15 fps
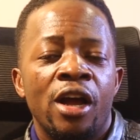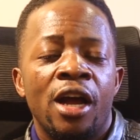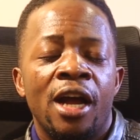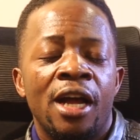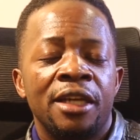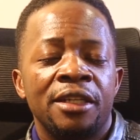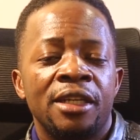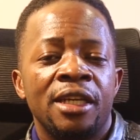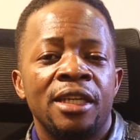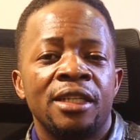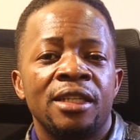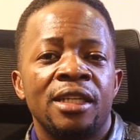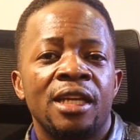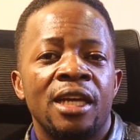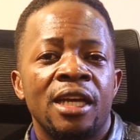and
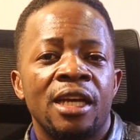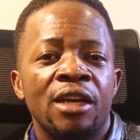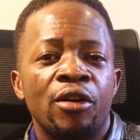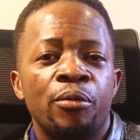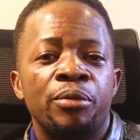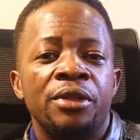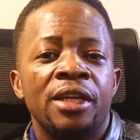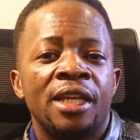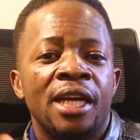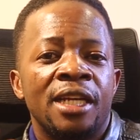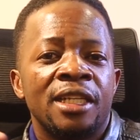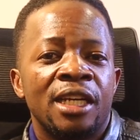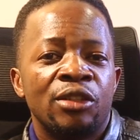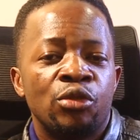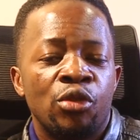then help the
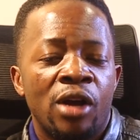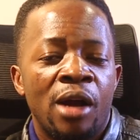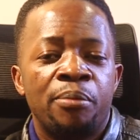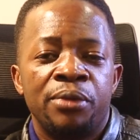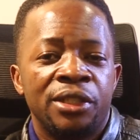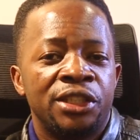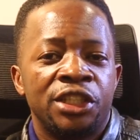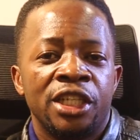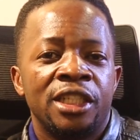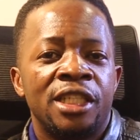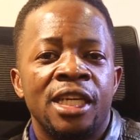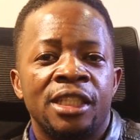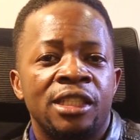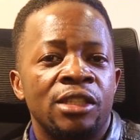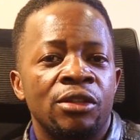learner to appreciate
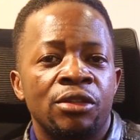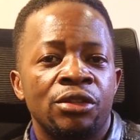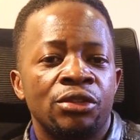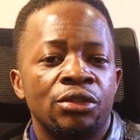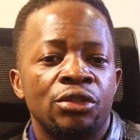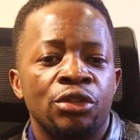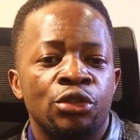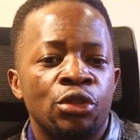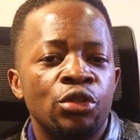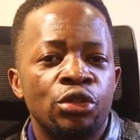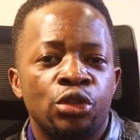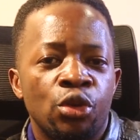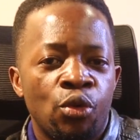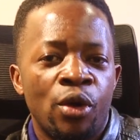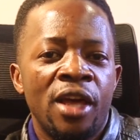that he is
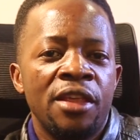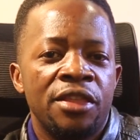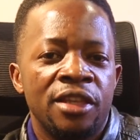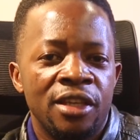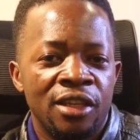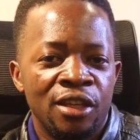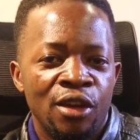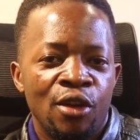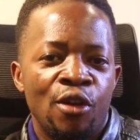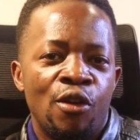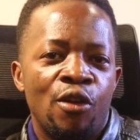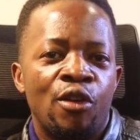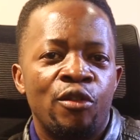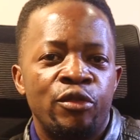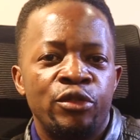also worthy
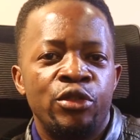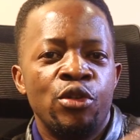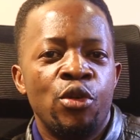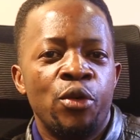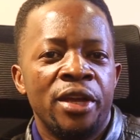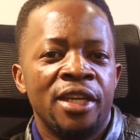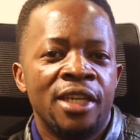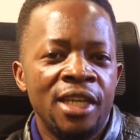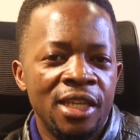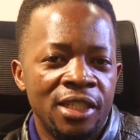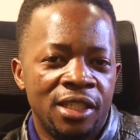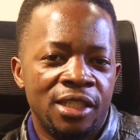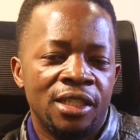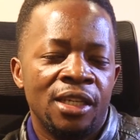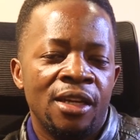of doing it.